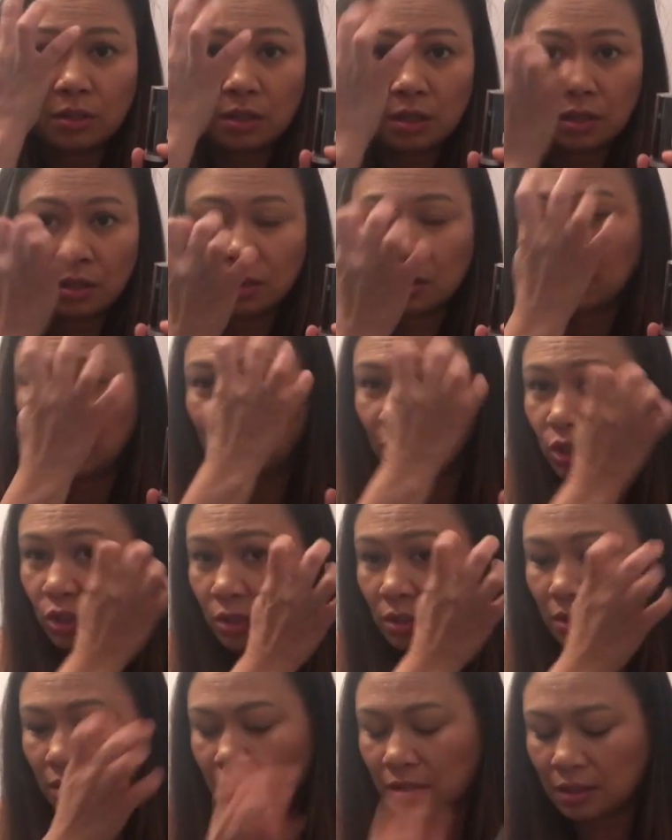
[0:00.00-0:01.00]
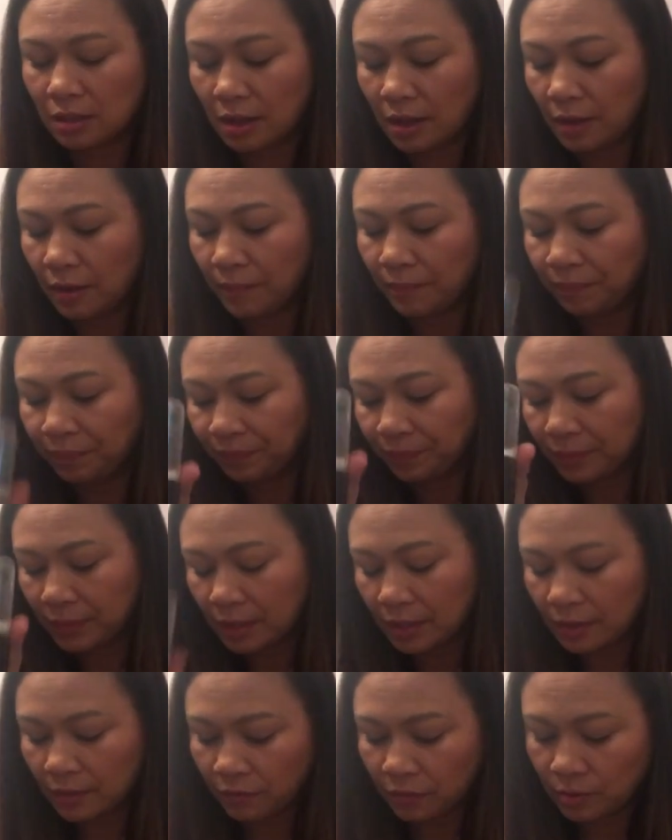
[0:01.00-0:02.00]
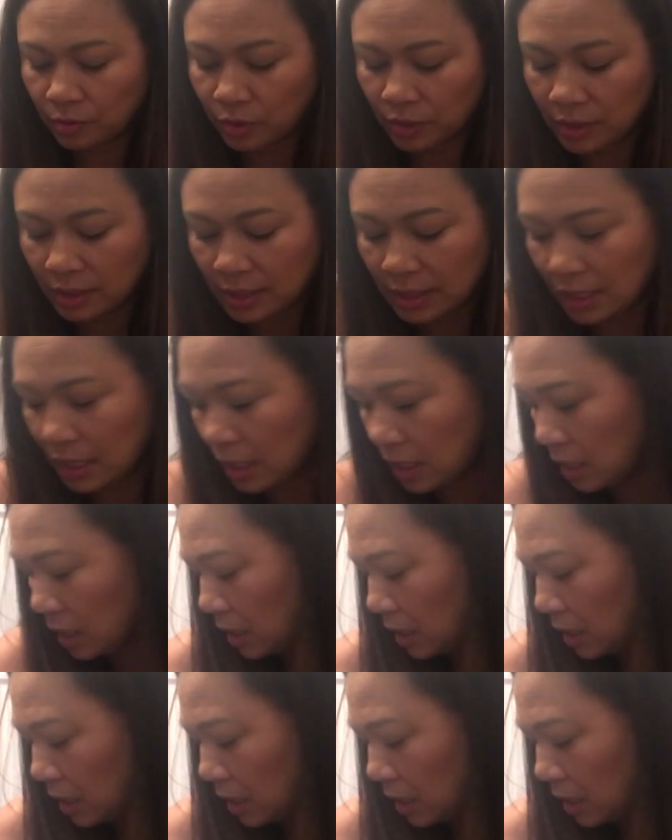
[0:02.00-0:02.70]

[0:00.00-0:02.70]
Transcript: in sections. From Tarte.